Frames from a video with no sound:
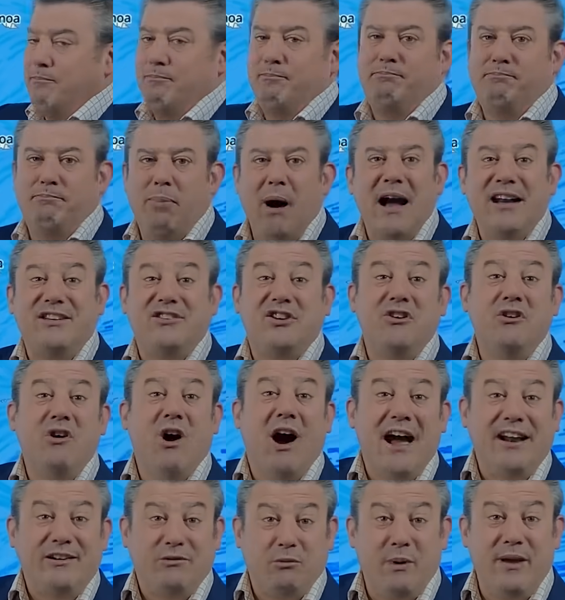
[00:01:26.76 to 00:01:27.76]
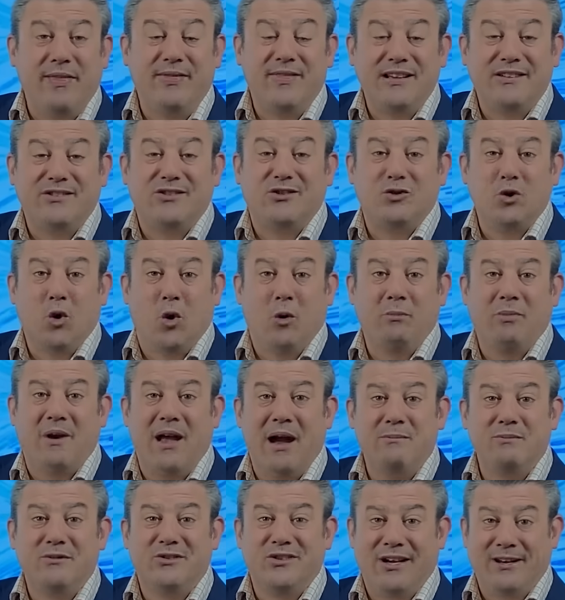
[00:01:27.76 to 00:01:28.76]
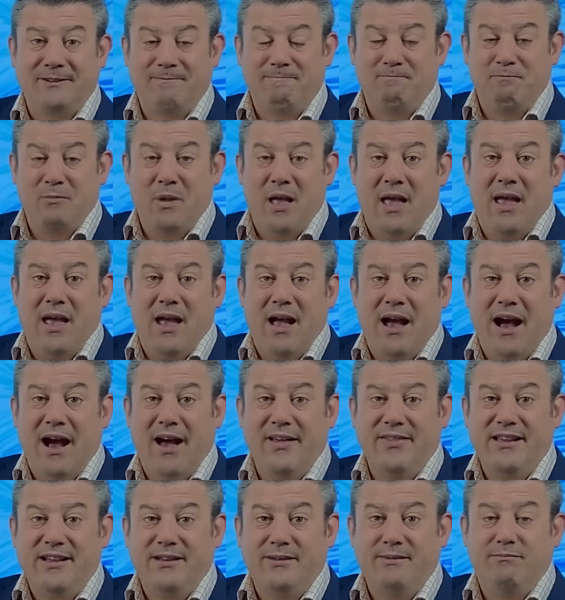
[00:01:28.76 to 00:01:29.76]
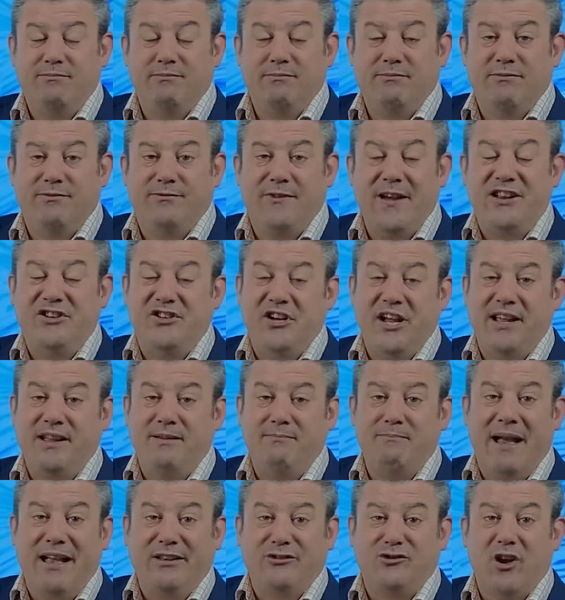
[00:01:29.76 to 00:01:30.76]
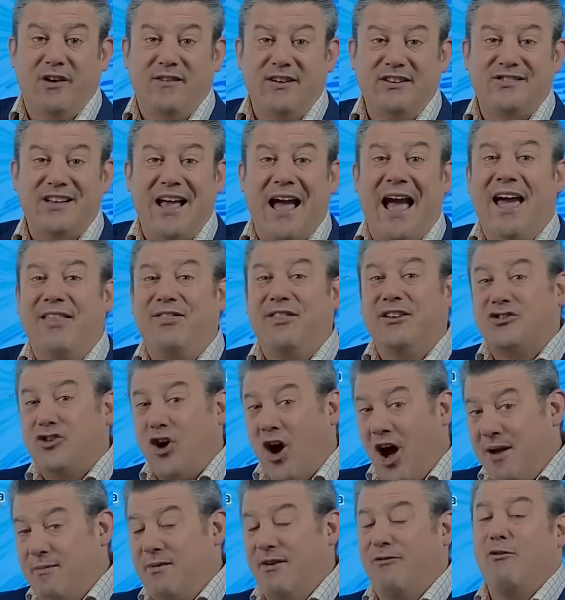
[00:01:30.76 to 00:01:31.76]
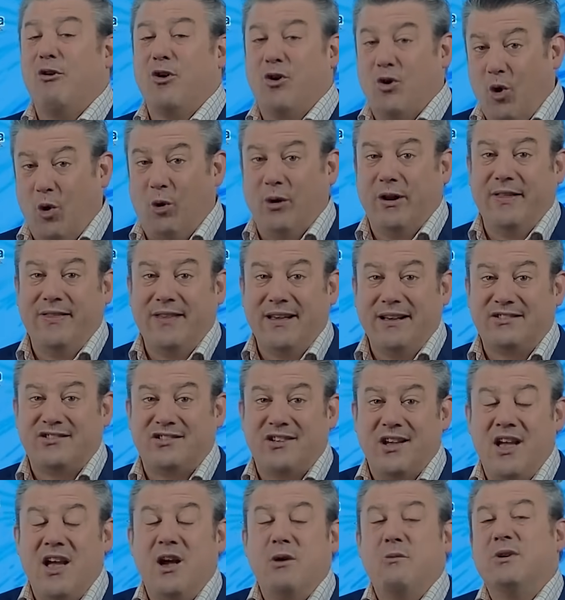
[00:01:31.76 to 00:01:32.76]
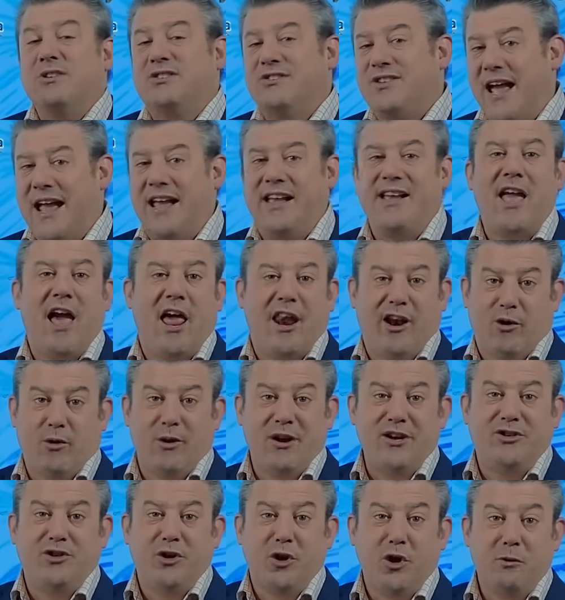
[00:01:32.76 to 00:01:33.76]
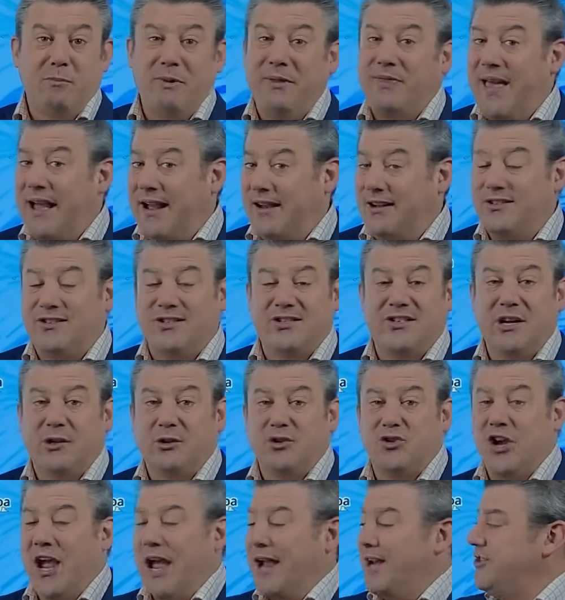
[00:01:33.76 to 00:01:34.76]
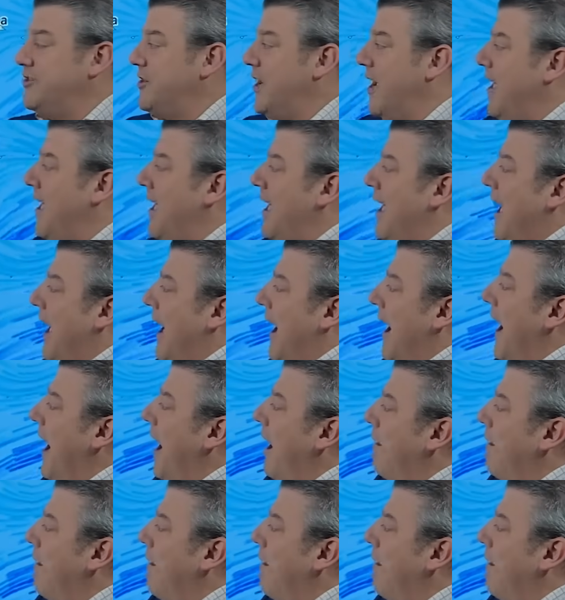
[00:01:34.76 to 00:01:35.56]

by tonight when this storm comes in. Uh, the Fiji Met Service at the time of recording this was saying category two, but that could still change. Uh,